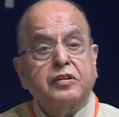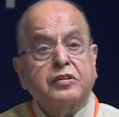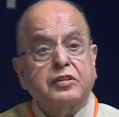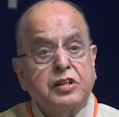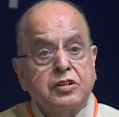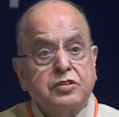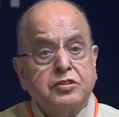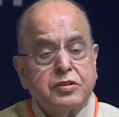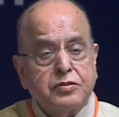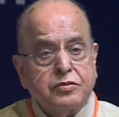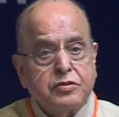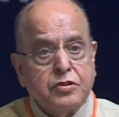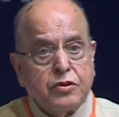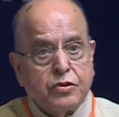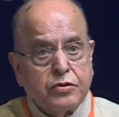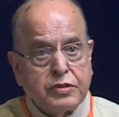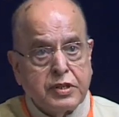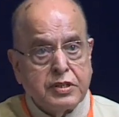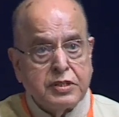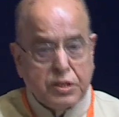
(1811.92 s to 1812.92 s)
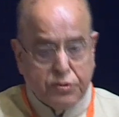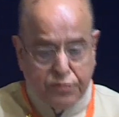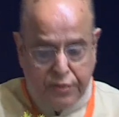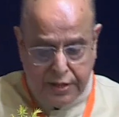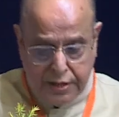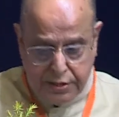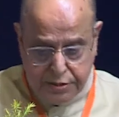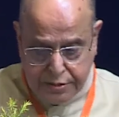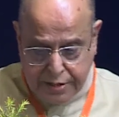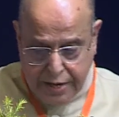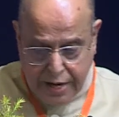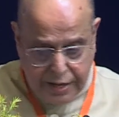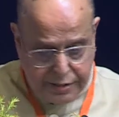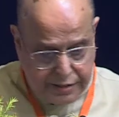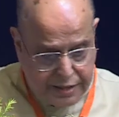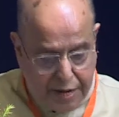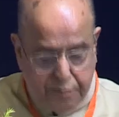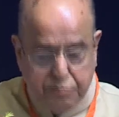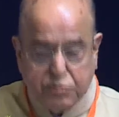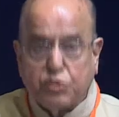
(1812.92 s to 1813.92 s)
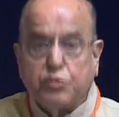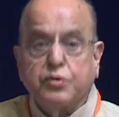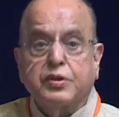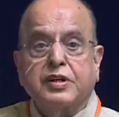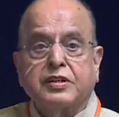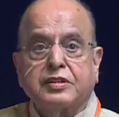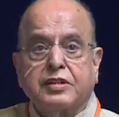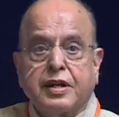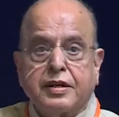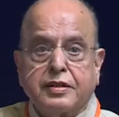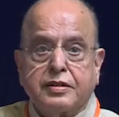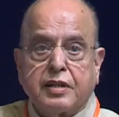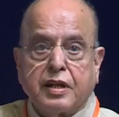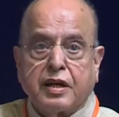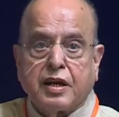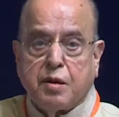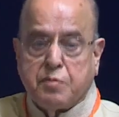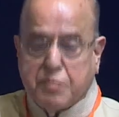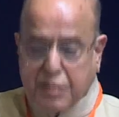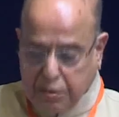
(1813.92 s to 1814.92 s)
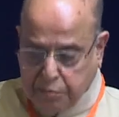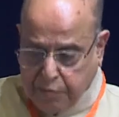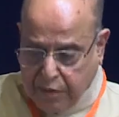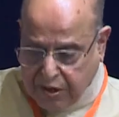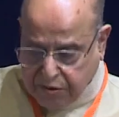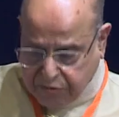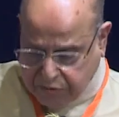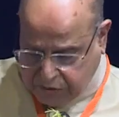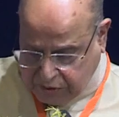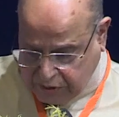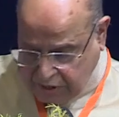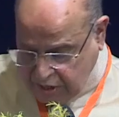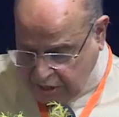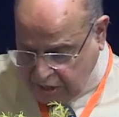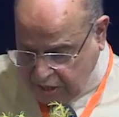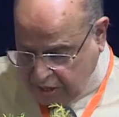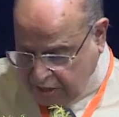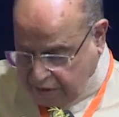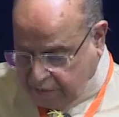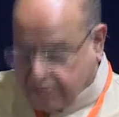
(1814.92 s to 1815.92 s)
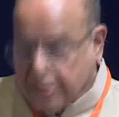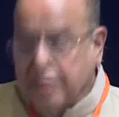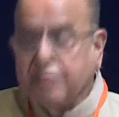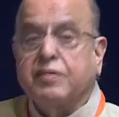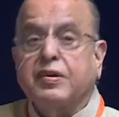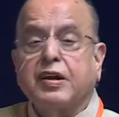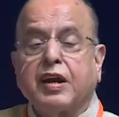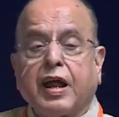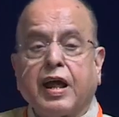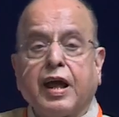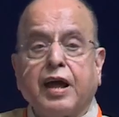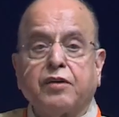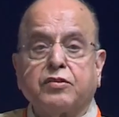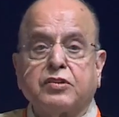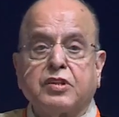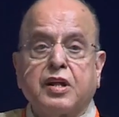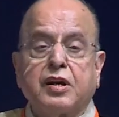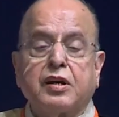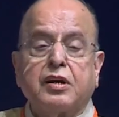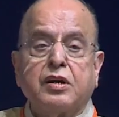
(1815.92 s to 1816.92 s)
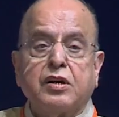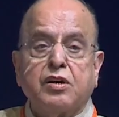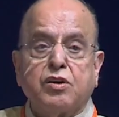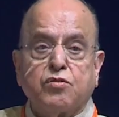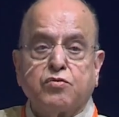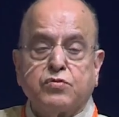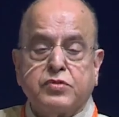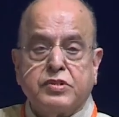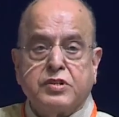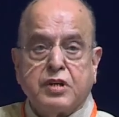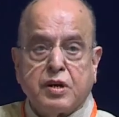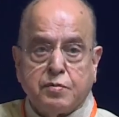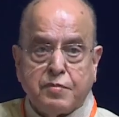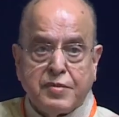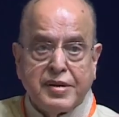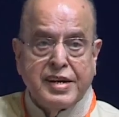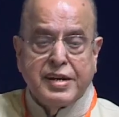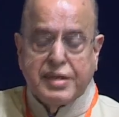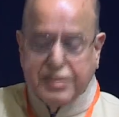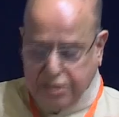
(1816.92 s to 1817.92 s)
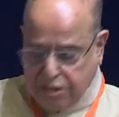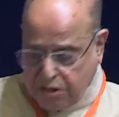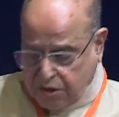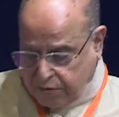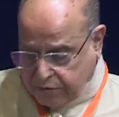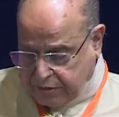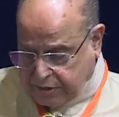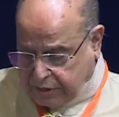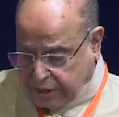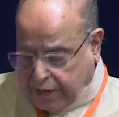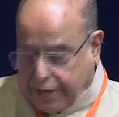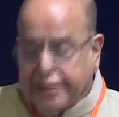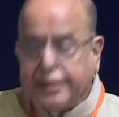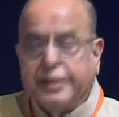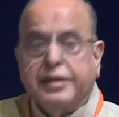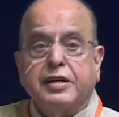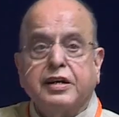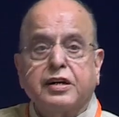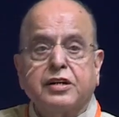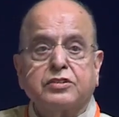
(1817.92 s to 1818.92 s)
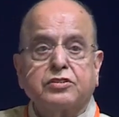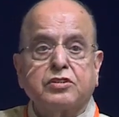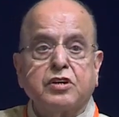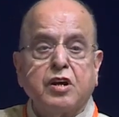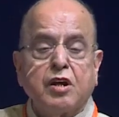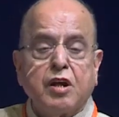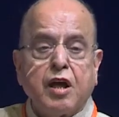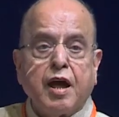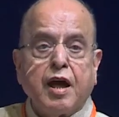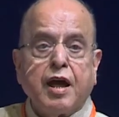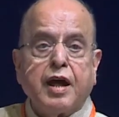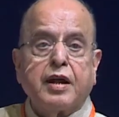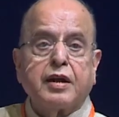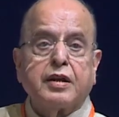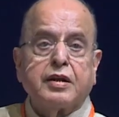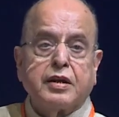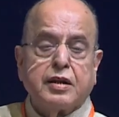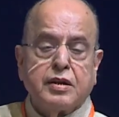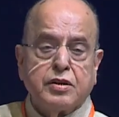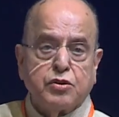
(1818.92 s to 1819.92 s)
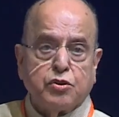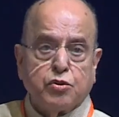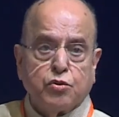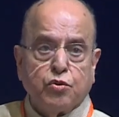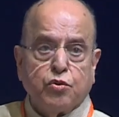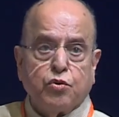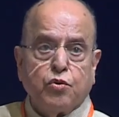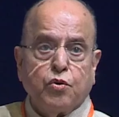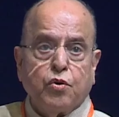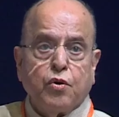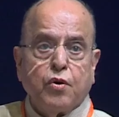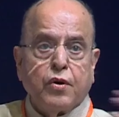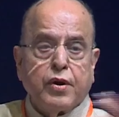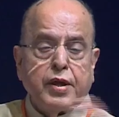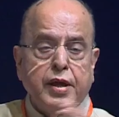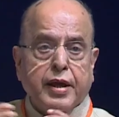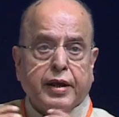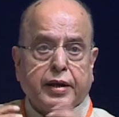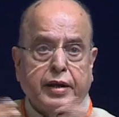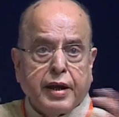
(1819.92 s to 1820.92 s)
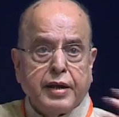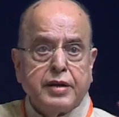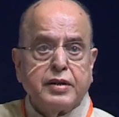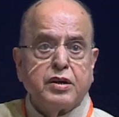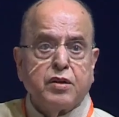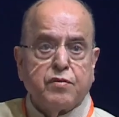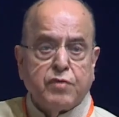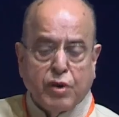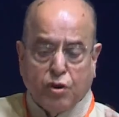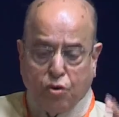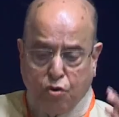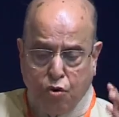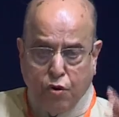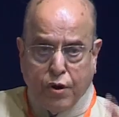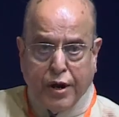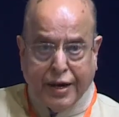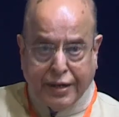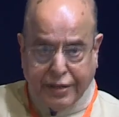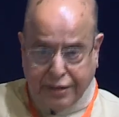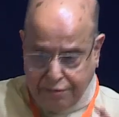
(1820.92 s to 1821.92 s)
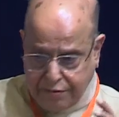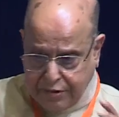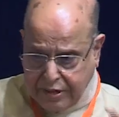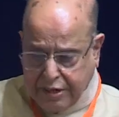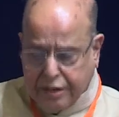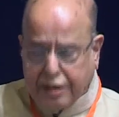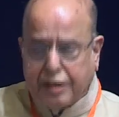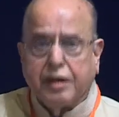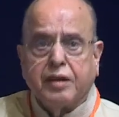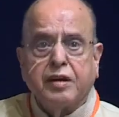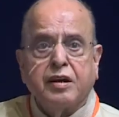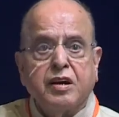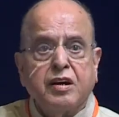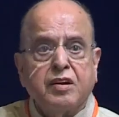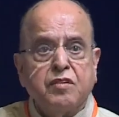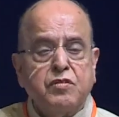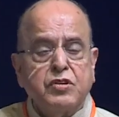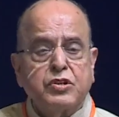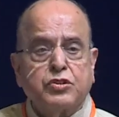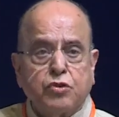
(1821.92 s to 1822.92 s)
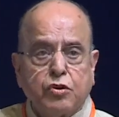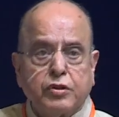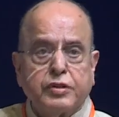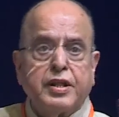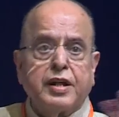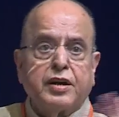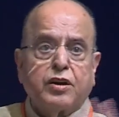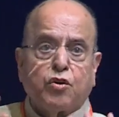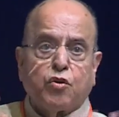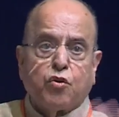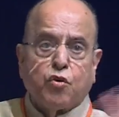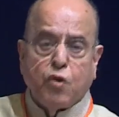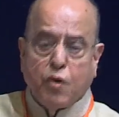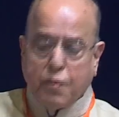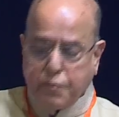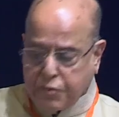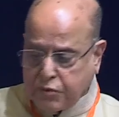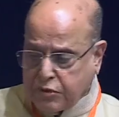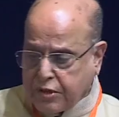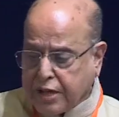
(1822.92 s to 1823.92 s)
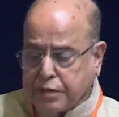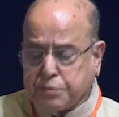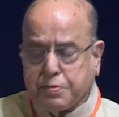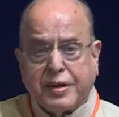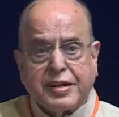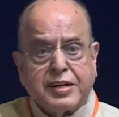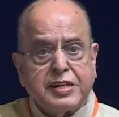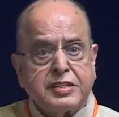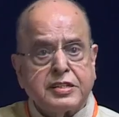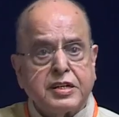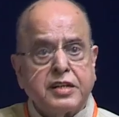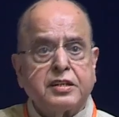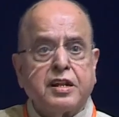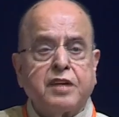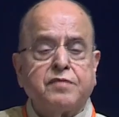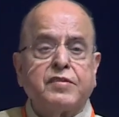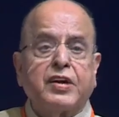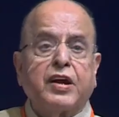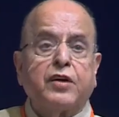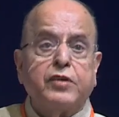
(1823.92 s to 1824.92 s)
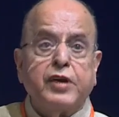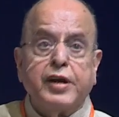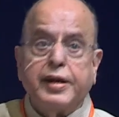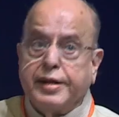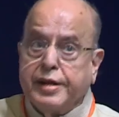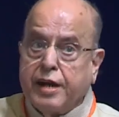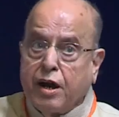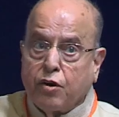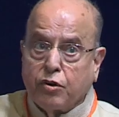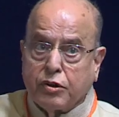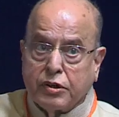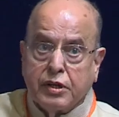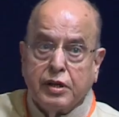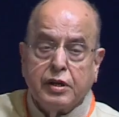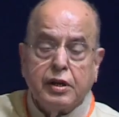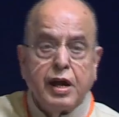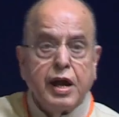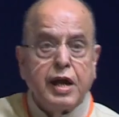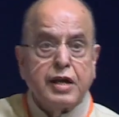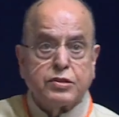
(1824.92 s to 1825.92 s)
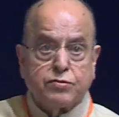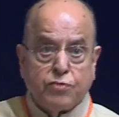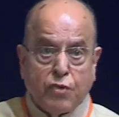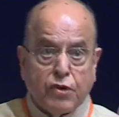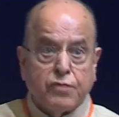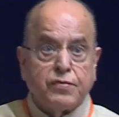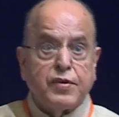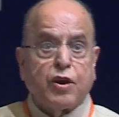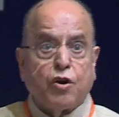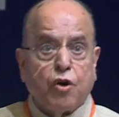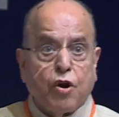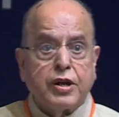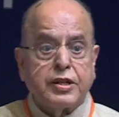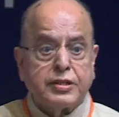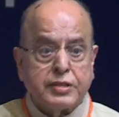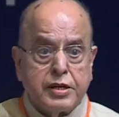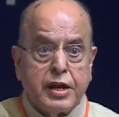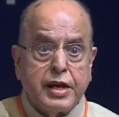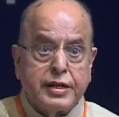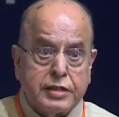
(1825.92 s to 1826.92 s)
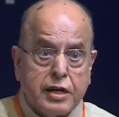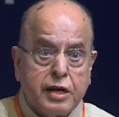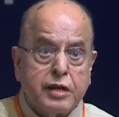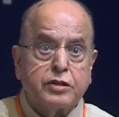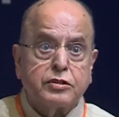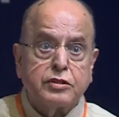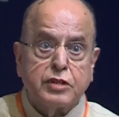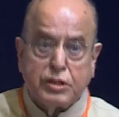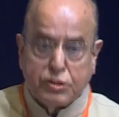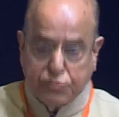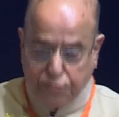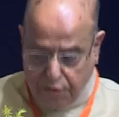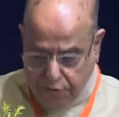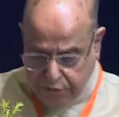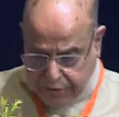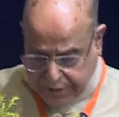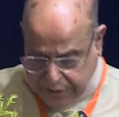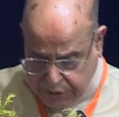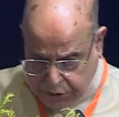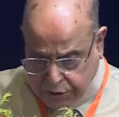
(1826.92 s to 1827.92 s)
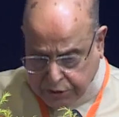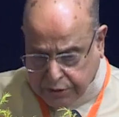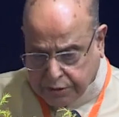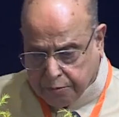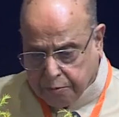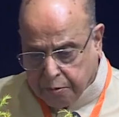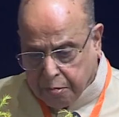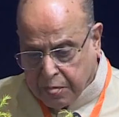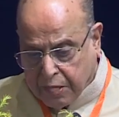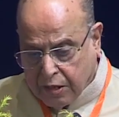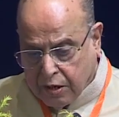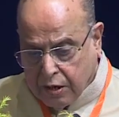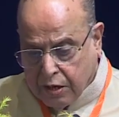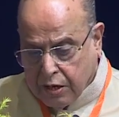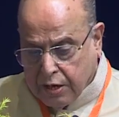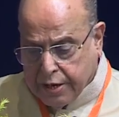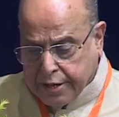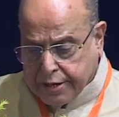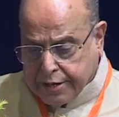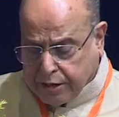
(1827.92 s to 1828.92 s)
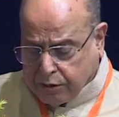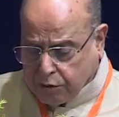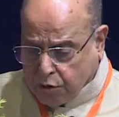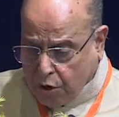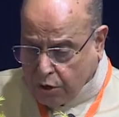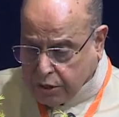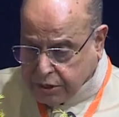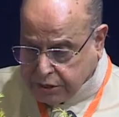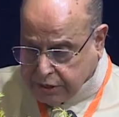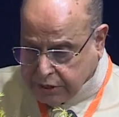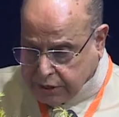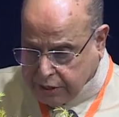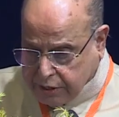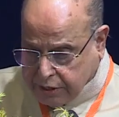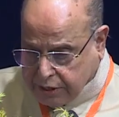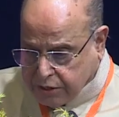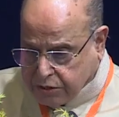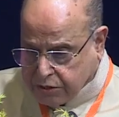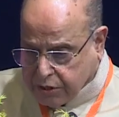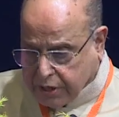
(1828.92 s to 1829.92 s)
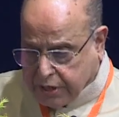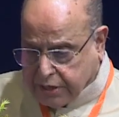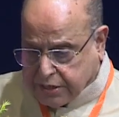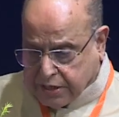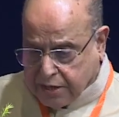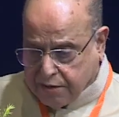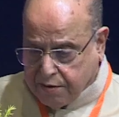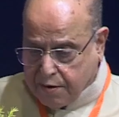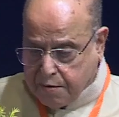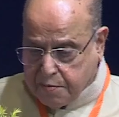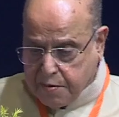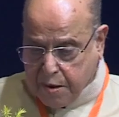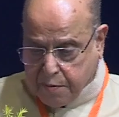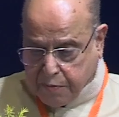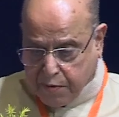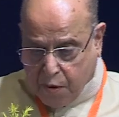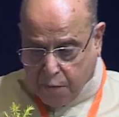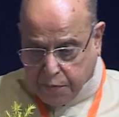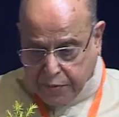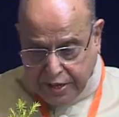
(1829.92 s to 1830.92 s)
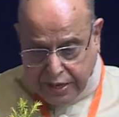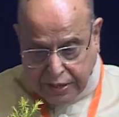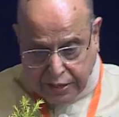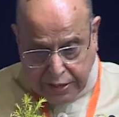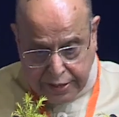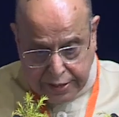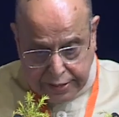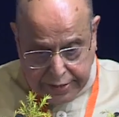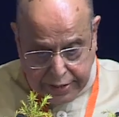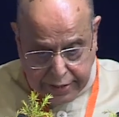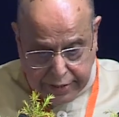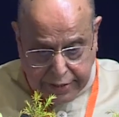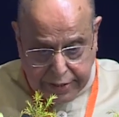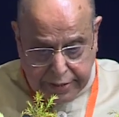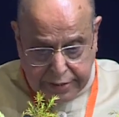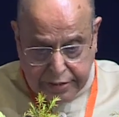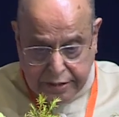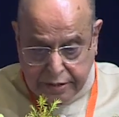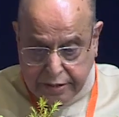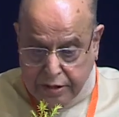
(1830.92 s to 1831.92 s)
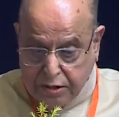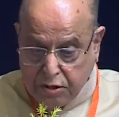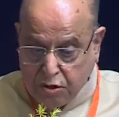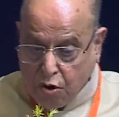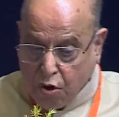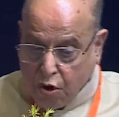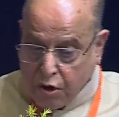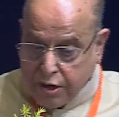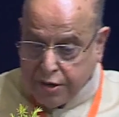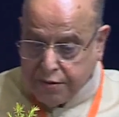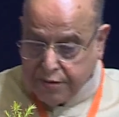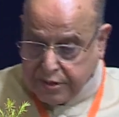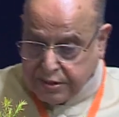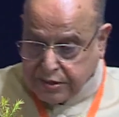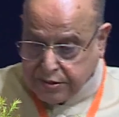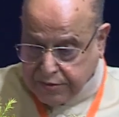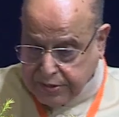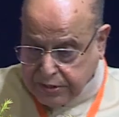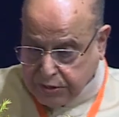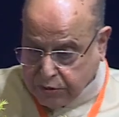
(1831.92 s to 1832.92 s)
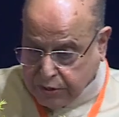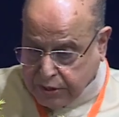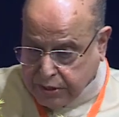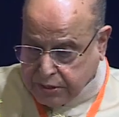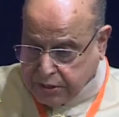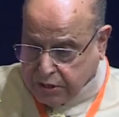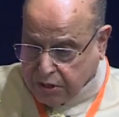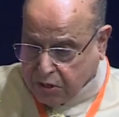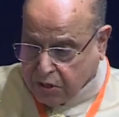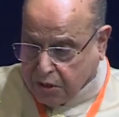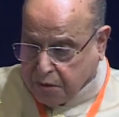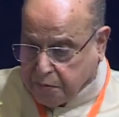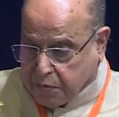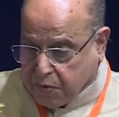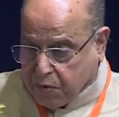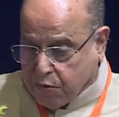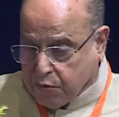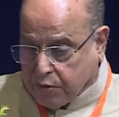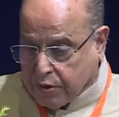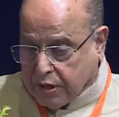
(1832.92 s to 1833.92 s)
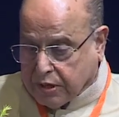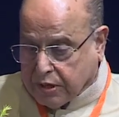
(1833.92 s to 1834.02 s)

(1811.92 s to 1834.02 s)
this is where it stands. I am sure that in the coming months, we will have the germination of these ideas into a kind of a core activity which will then grow up the expectation that we have laid down as what we call as a National Research Foundation. Technology in education will be appropriately integrated into all levels of education to improve